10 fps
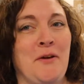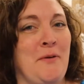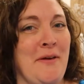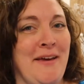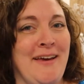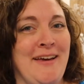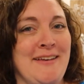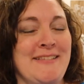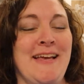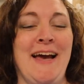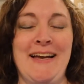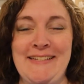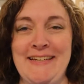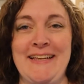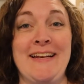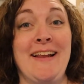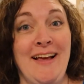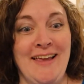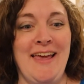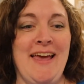Okay, guys, I did it
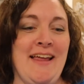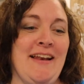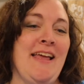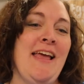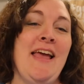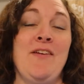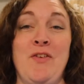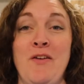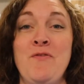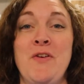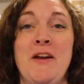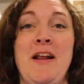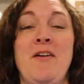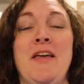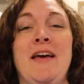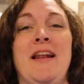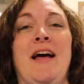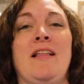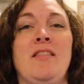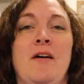again. If you haven't figured it out
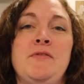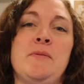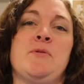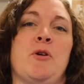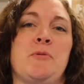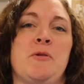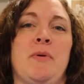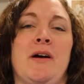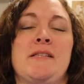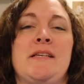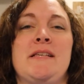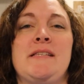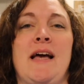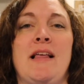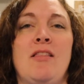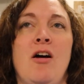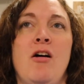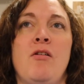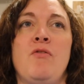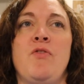yet, I love subscription boxes. I
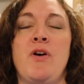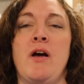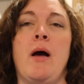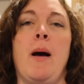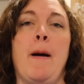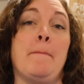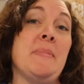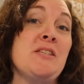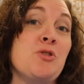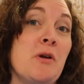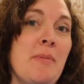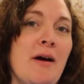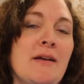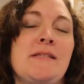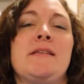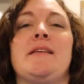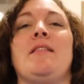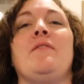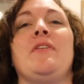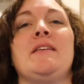love mystery boxes. I
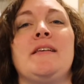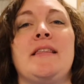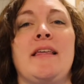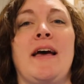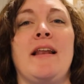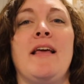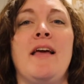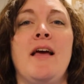love things like that,